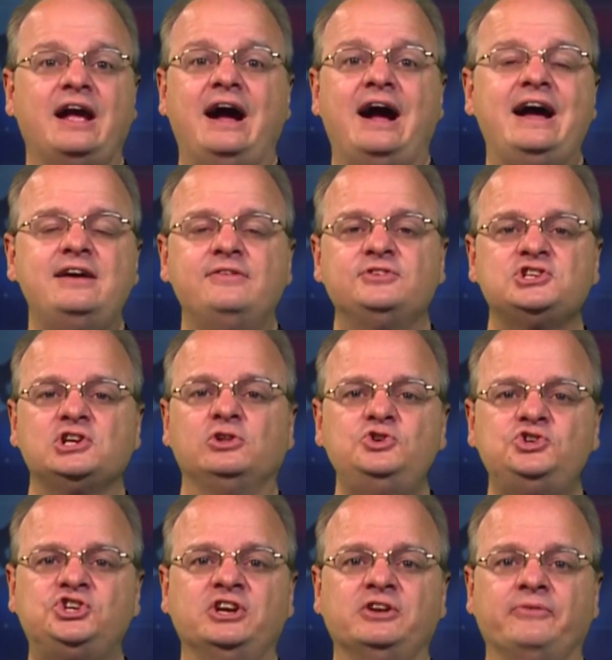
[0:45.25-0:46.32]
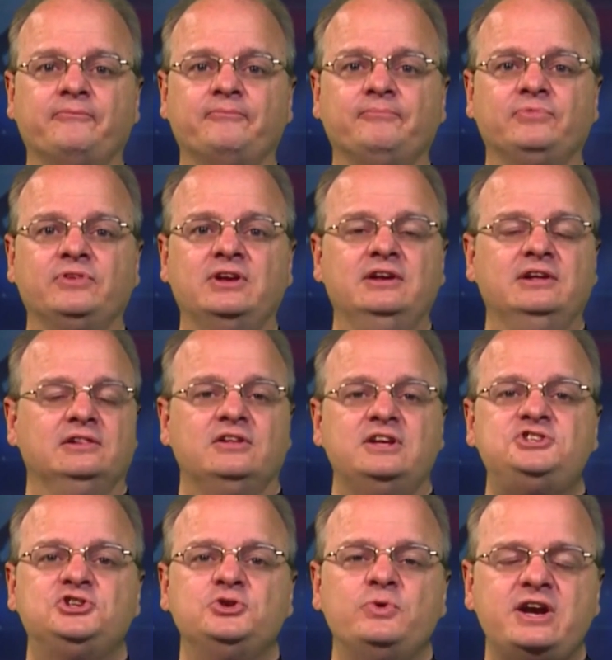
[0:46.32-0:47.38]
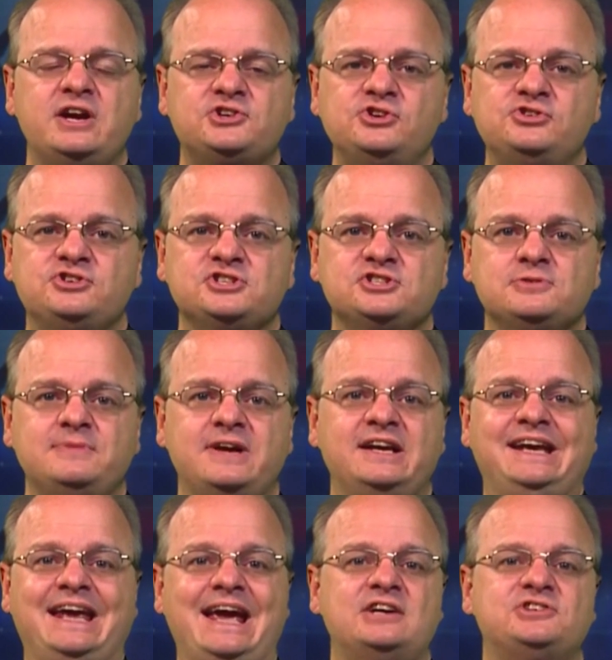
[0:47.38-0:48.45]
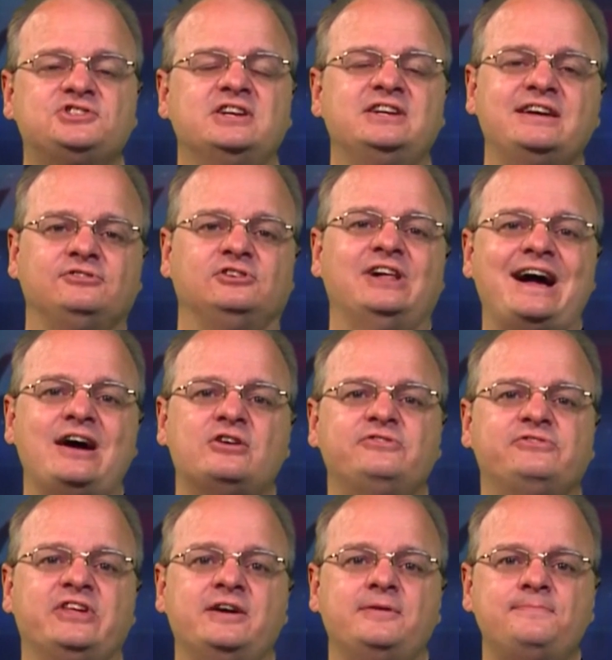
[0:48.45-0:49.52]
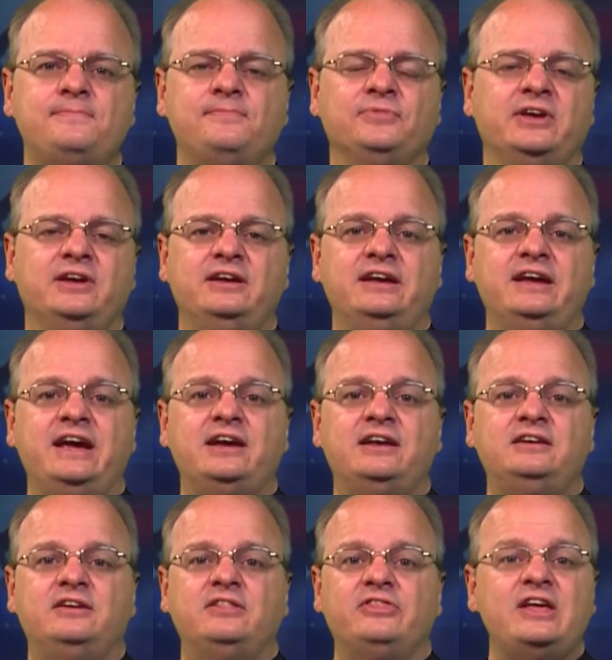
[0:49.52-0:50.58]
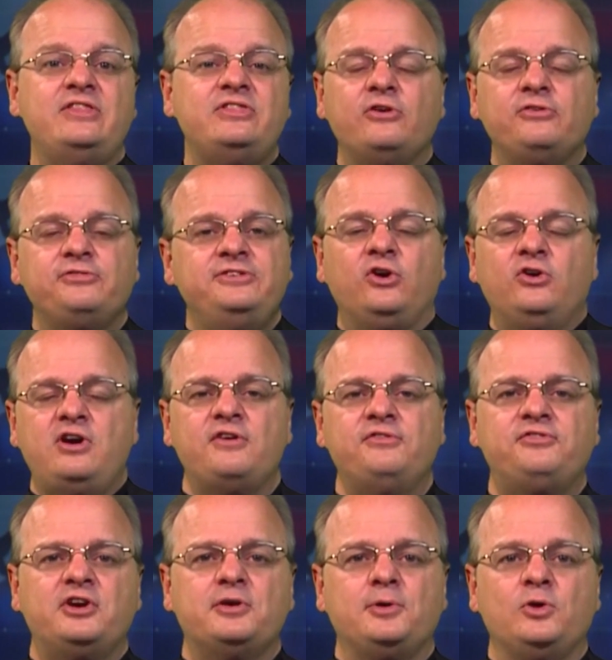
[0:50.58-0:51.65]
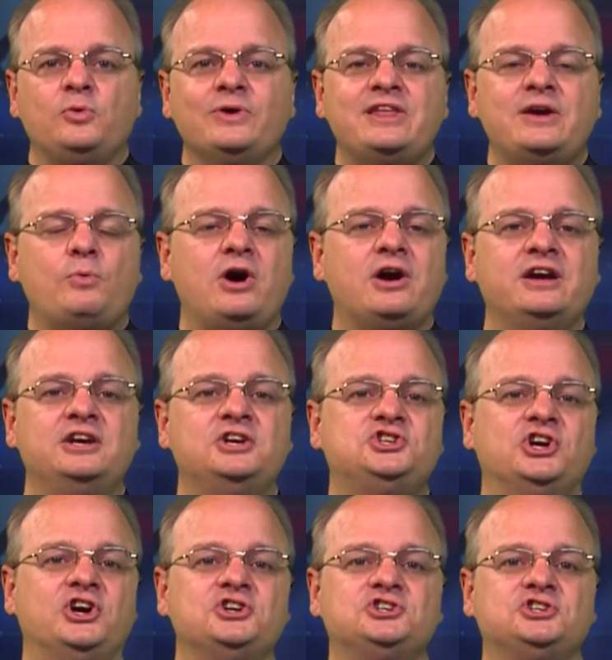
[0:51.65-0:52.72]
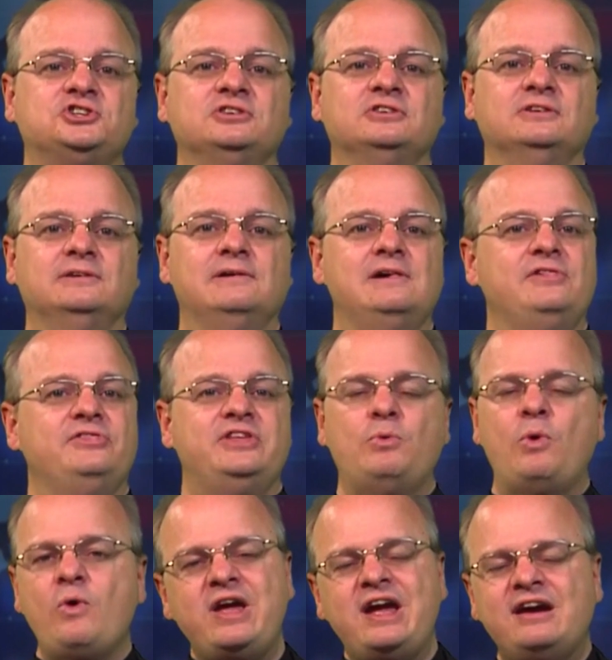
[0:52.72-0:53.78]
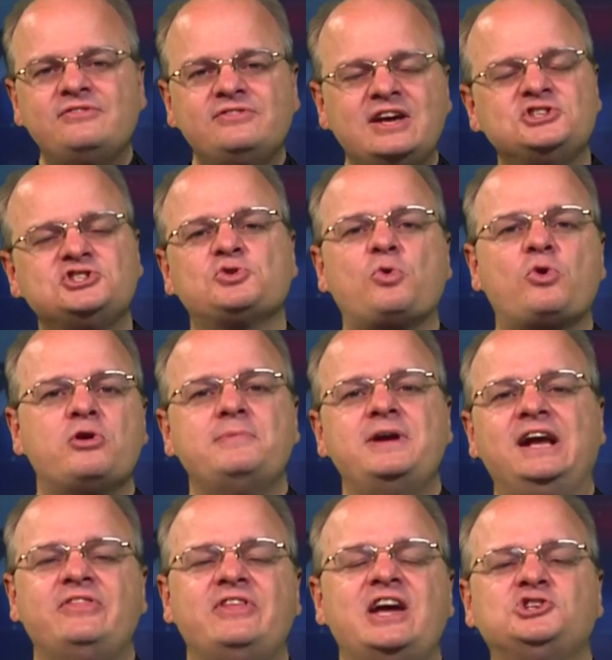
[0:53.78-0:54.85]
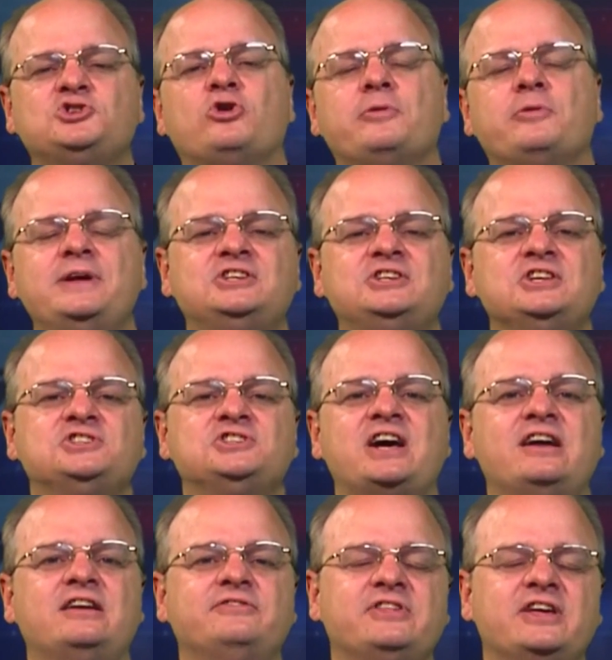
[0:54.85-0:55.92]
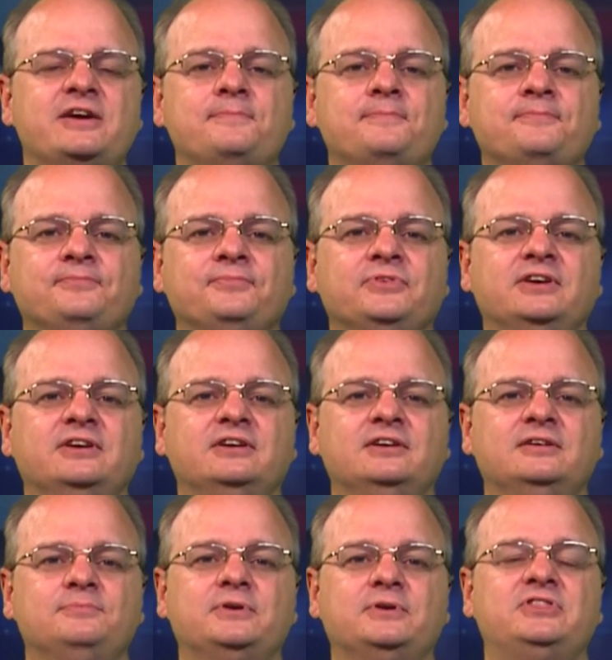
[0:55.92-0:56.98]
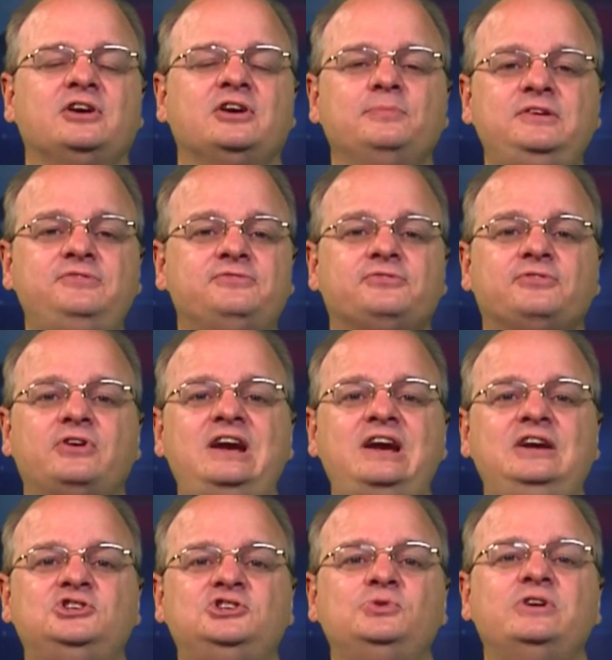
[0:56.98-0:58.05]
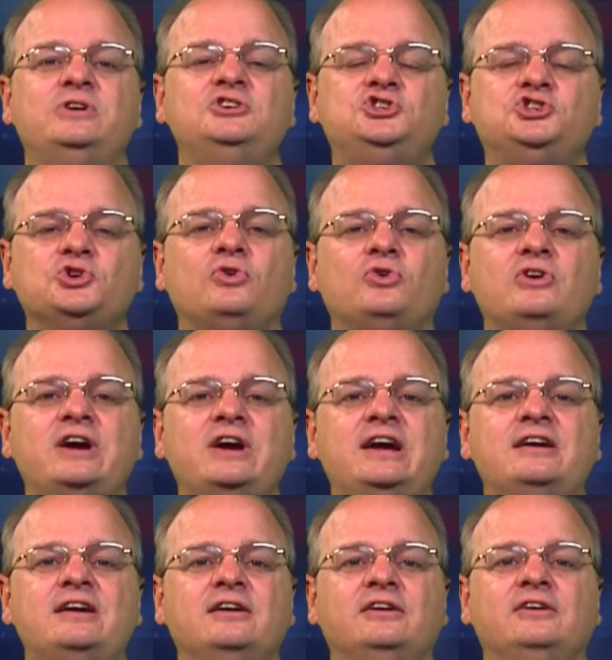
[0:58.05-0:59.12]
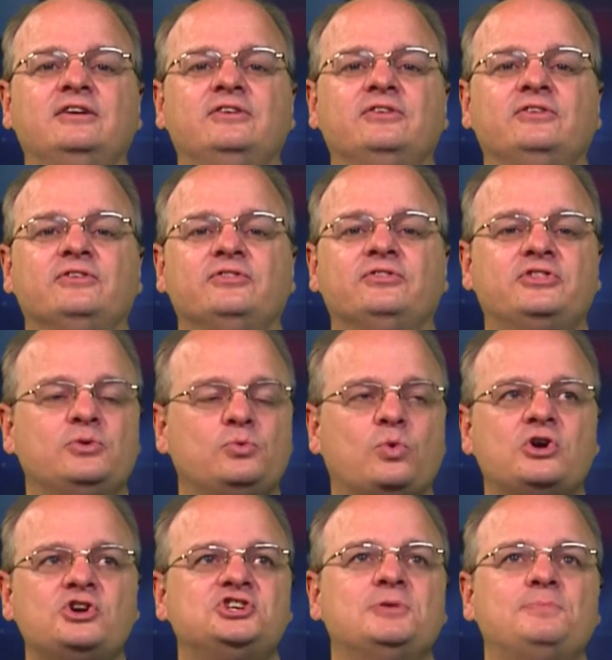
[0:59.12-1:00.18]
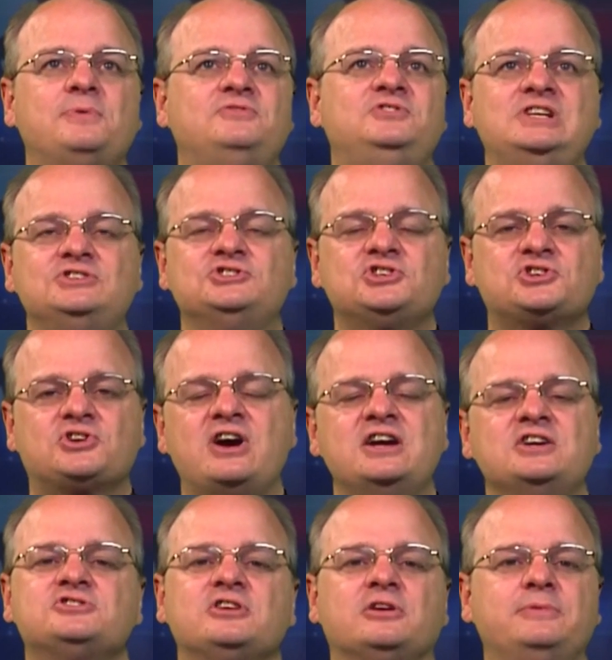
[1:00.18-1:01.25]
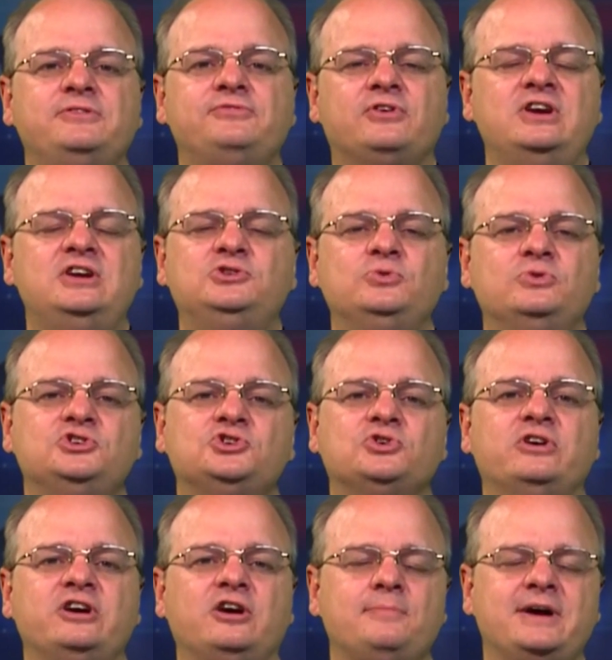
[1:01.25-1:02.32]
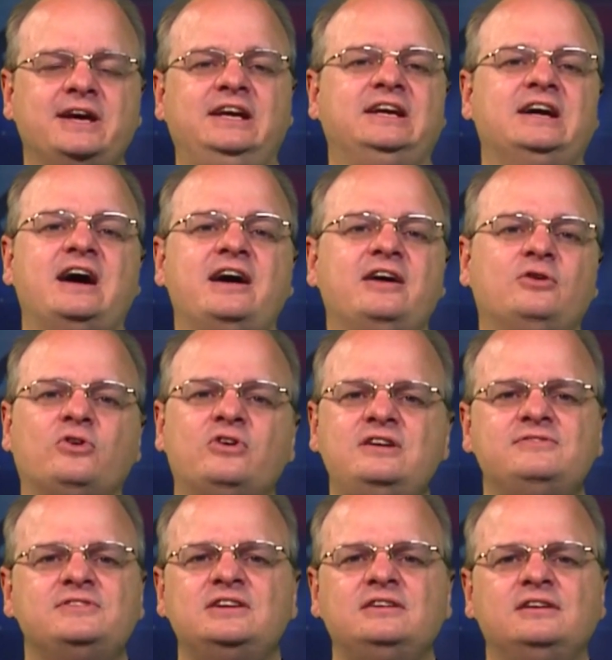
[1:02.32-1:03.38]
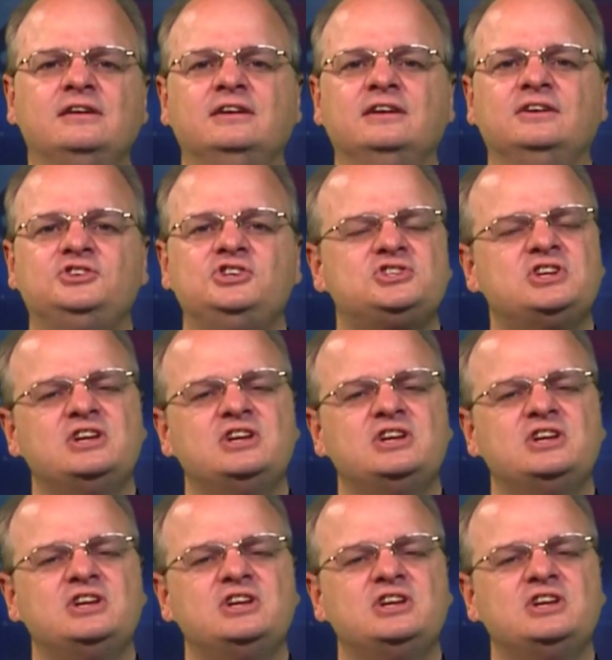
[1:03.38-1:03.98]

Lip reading: I have a solution. Let's do an exorcism and cast the devil out of them, and then they'll feel comfortable when they walk into church. They won't have that squirming and that torment inside of them, but they'll be free to enjoy the worship of Jesus Christ. They'll be free to enjoy Almighty God or even just a